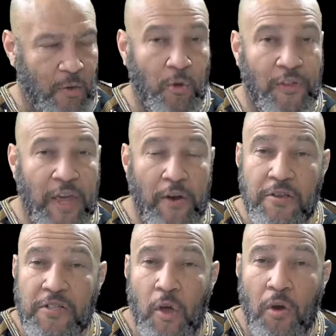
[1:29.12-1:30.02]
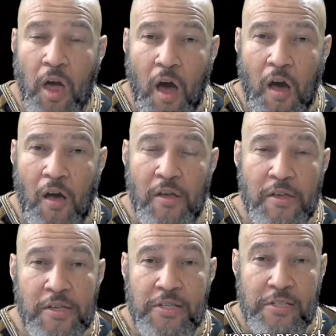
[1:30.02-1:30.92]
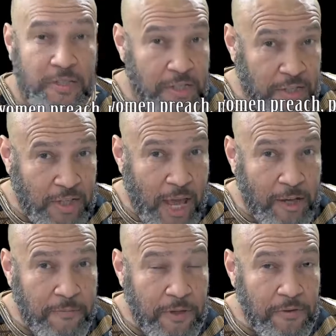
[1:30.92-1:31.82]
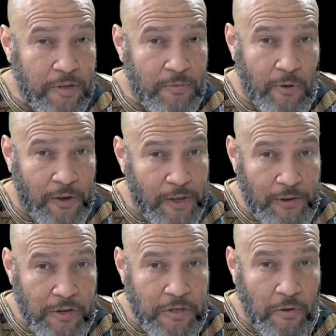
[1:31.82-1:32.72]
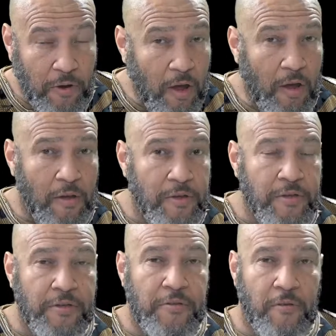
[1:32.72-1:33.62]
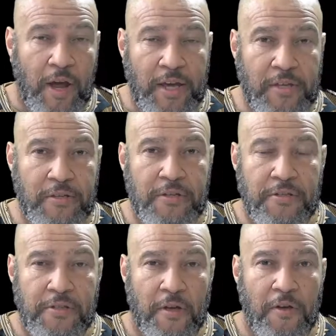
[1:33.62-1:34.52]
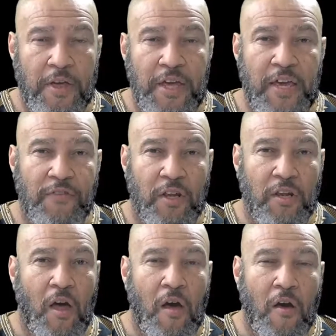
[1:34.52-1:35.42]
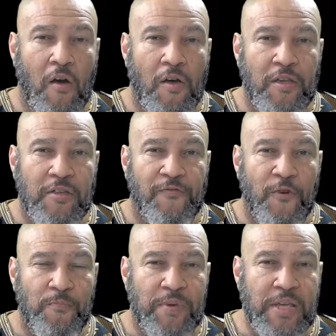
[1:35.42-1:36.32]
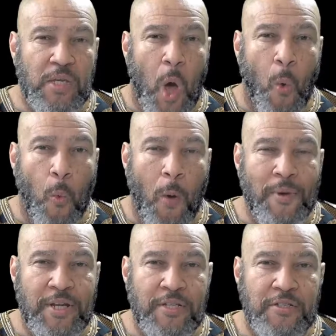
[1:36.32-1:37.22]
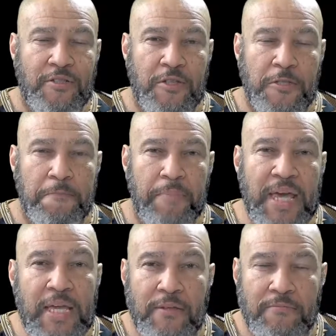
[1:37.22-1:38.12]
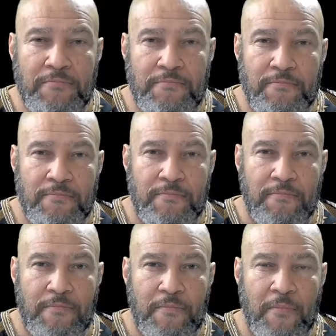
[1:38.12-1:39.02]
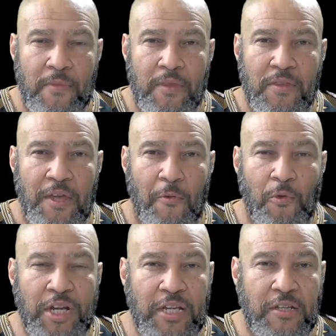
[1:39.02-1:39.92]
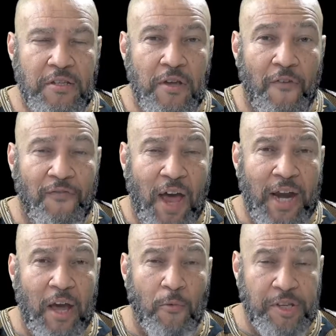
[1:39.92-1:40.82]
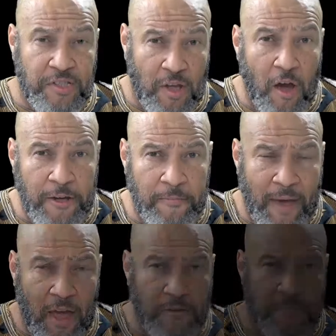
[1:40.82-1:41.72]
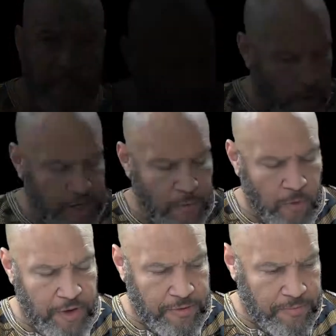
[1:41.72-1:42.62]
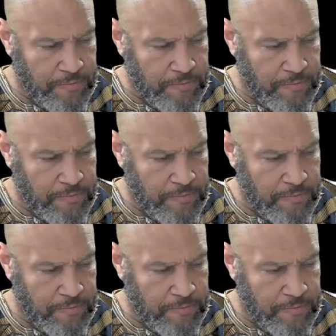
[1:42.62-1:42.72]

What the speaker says: Where there is no law, sin is not imputed. Where there is no law, right? So if the law forbids a woman to speak, then we need to find out what he's talking about. 30:1.